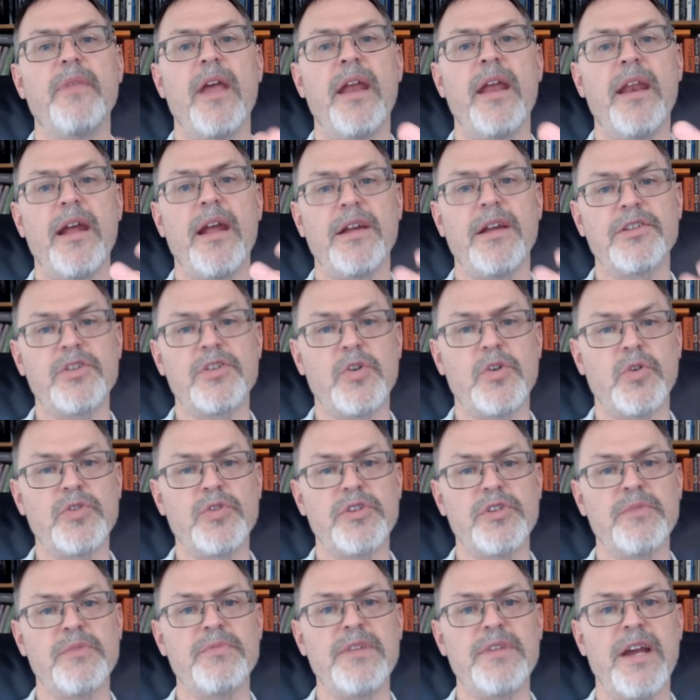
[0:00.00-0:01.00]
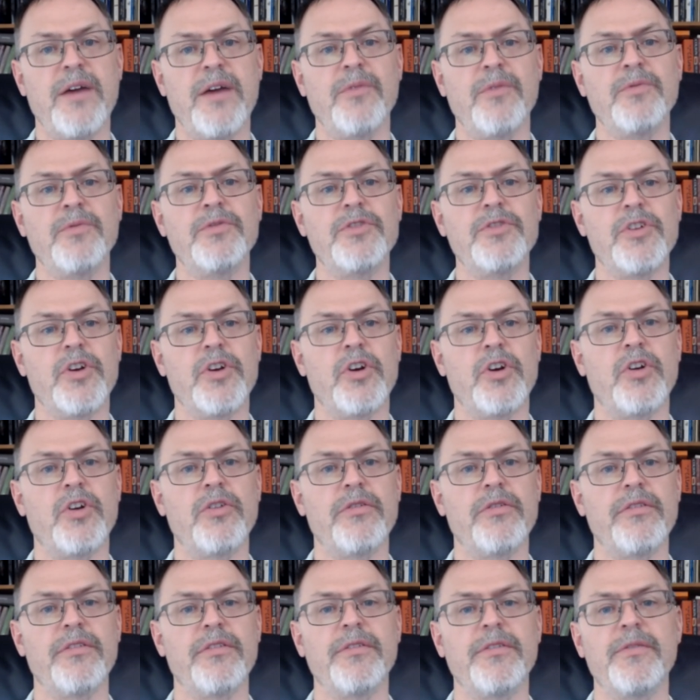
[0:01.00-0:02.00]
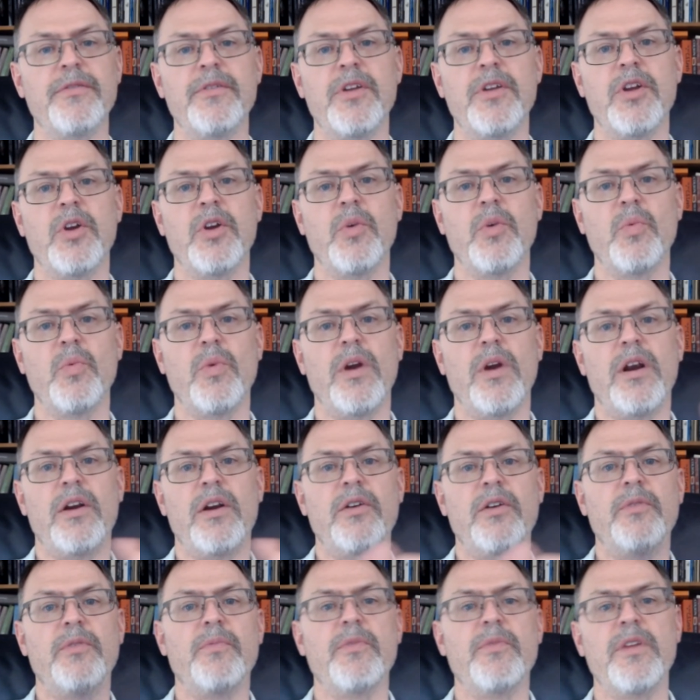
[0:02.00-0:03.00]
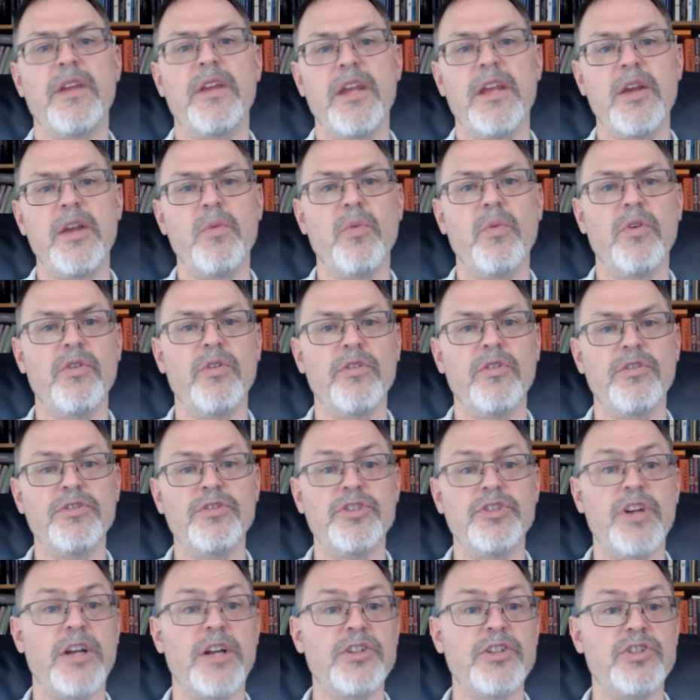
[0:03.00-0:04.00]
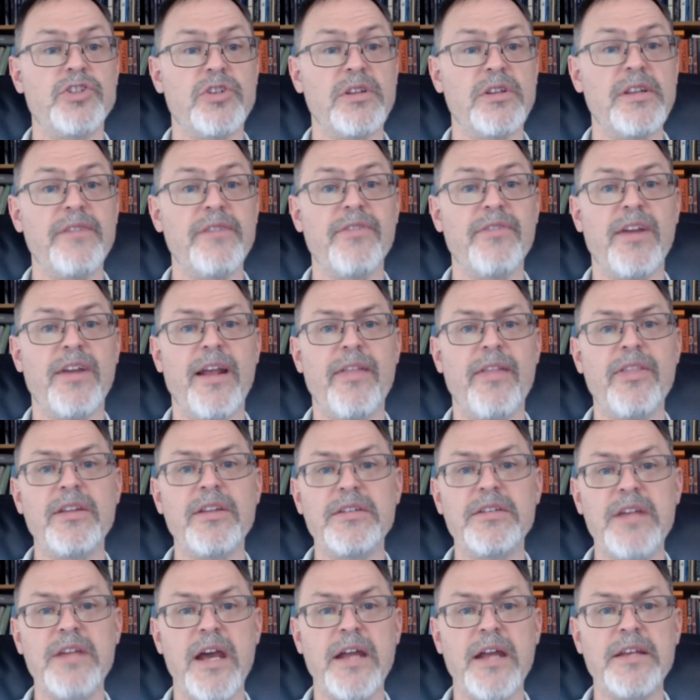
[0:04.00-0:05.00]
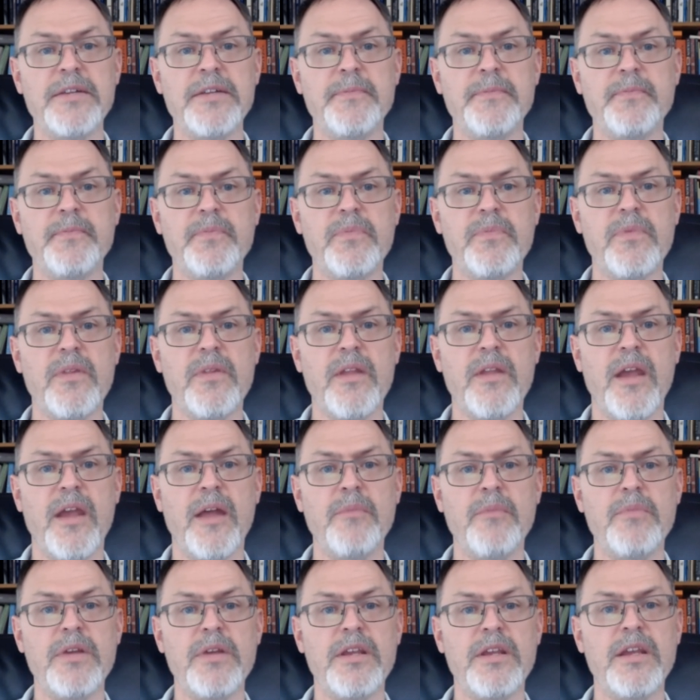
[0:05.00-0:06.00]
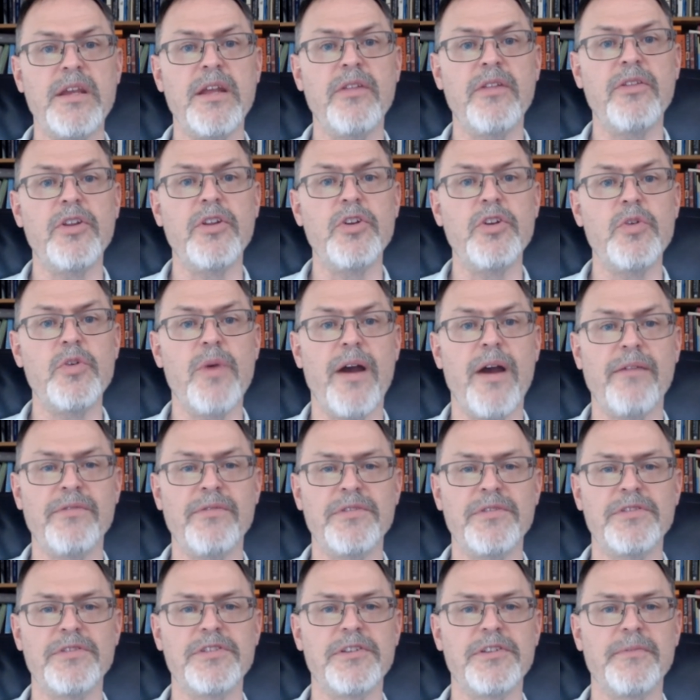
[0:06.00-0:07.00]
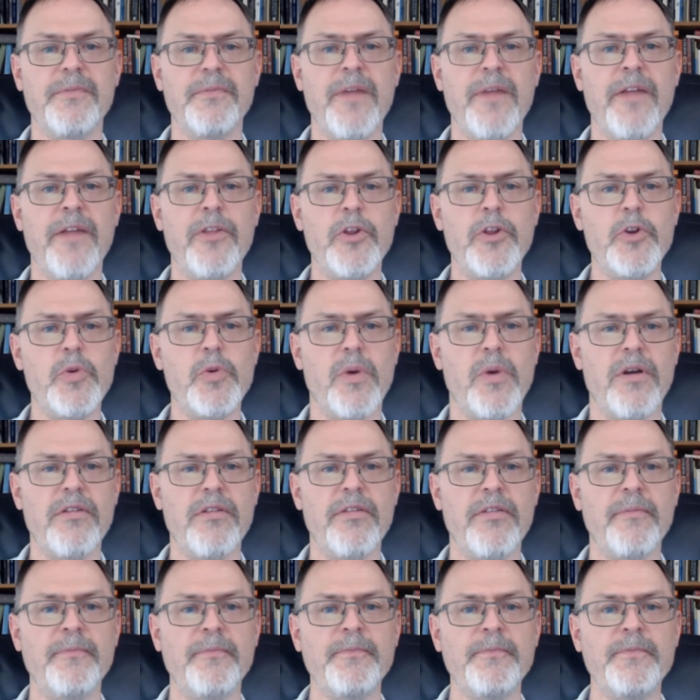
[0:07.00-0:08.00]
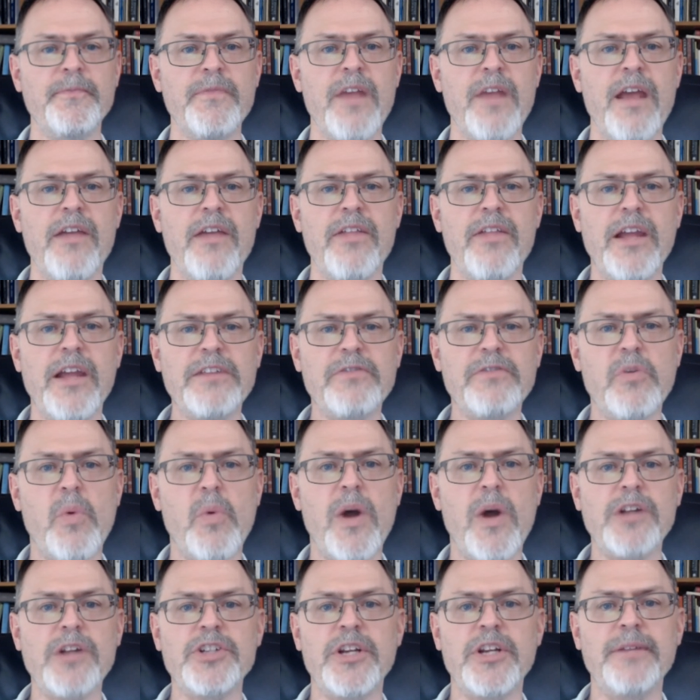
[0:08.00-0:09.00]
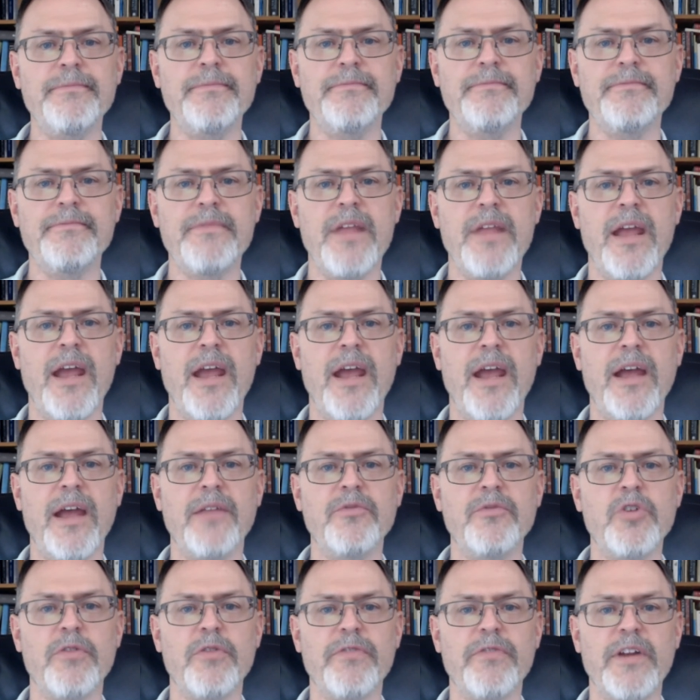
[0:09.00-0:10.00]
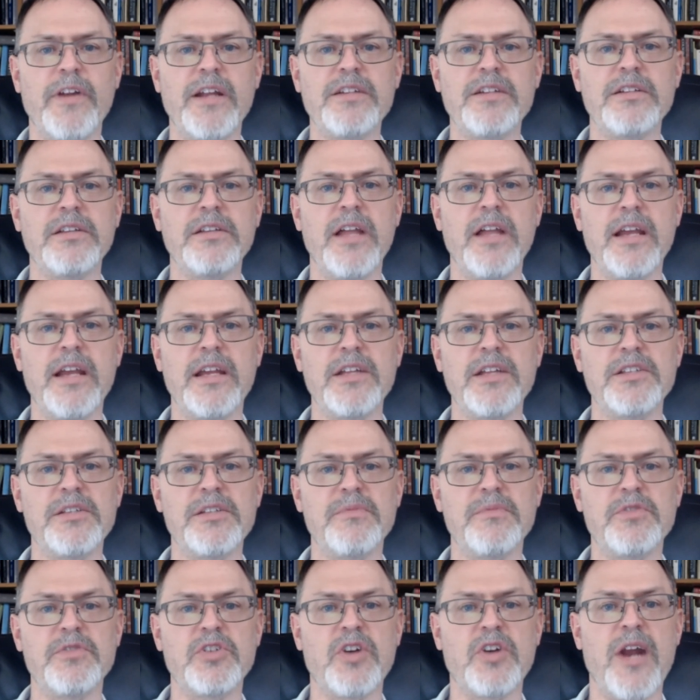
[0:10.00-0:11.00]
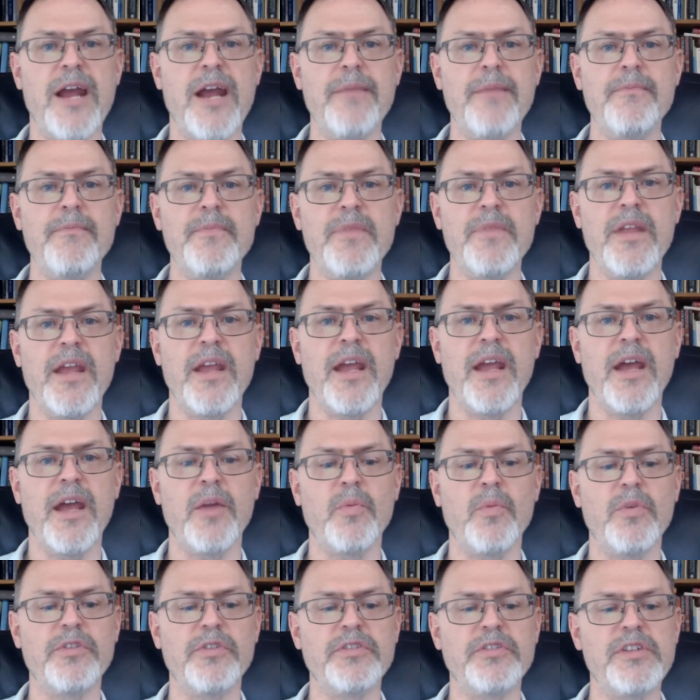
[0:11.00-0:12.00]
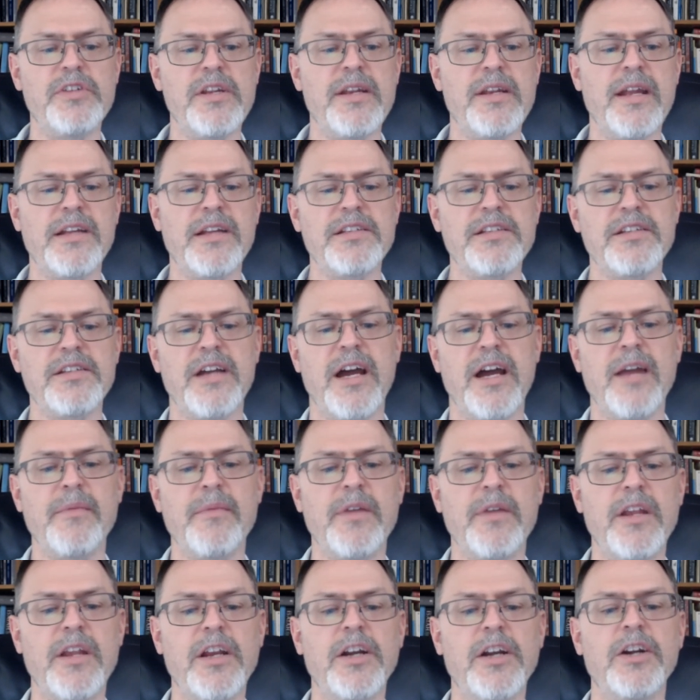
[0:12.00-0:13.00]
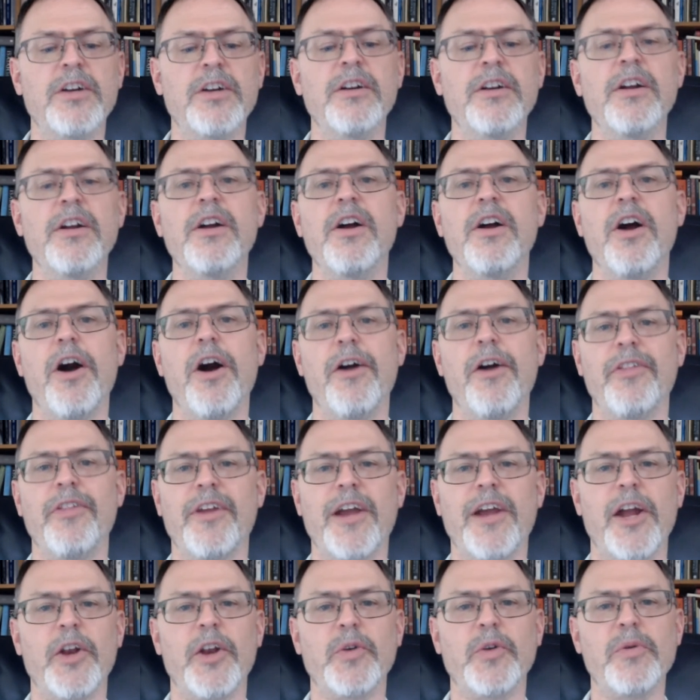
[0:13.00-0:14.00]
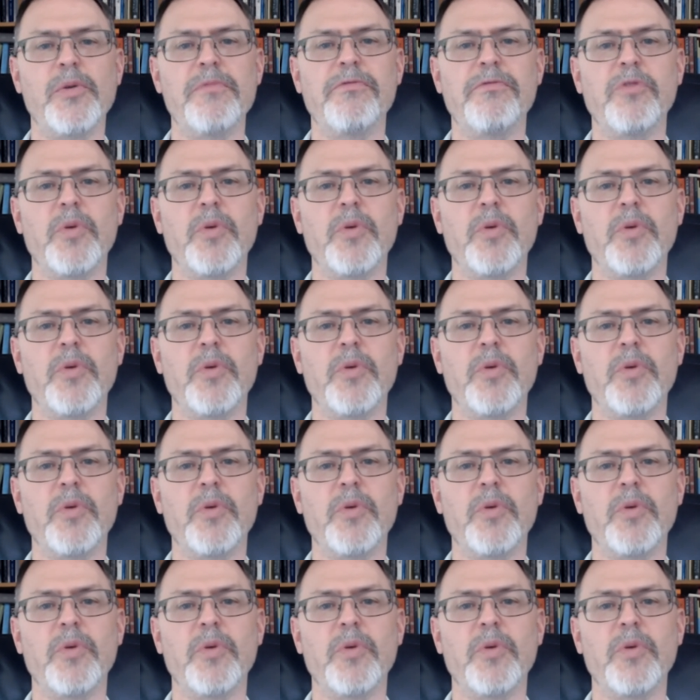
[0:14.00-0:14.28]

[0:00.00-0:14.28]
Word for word: and escorts him down to earth where he will judge the living and the dead and begin the new heavens and the new earth. Thanks for watching, and don't forget to like and subscribe, and we'll see you next time here on the cutting room